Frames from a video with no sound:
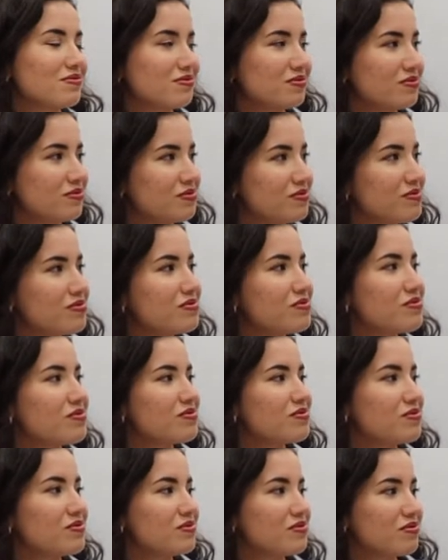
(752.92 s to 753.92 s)

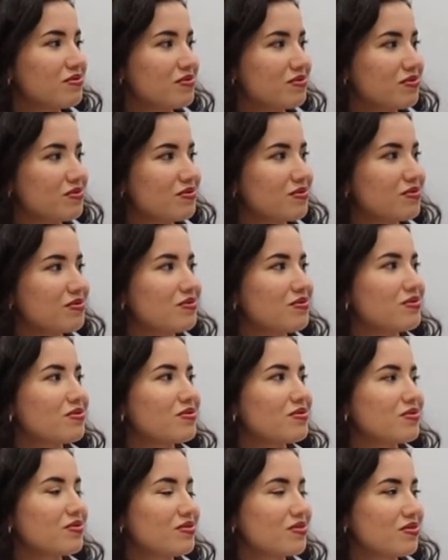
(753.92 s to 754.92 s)

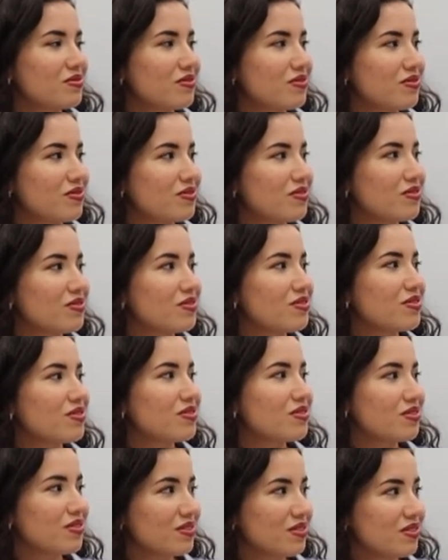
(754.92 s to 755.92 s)

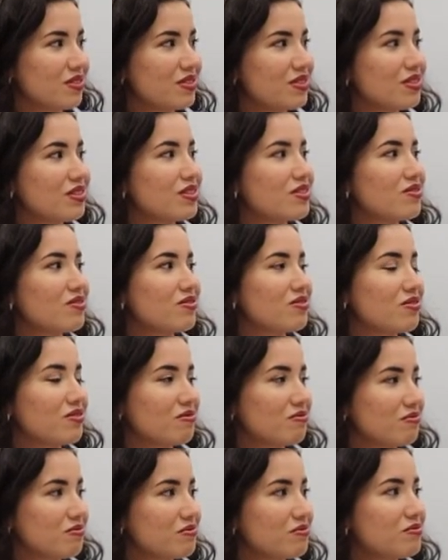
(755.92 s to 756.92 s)

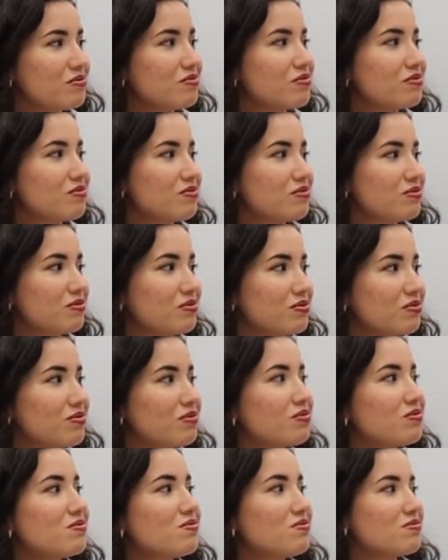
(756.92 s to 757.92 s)

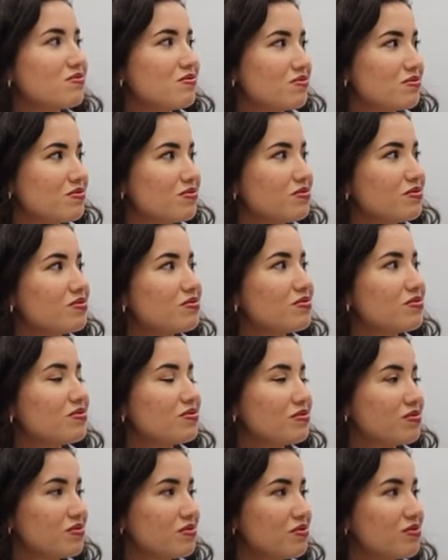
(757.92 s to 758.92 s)

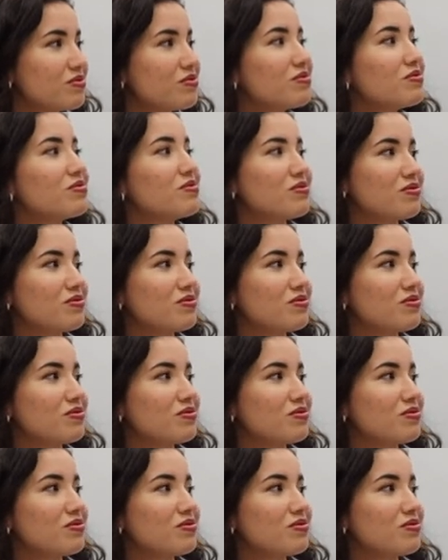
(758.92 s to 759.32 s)
No words are spoken by the person on screen.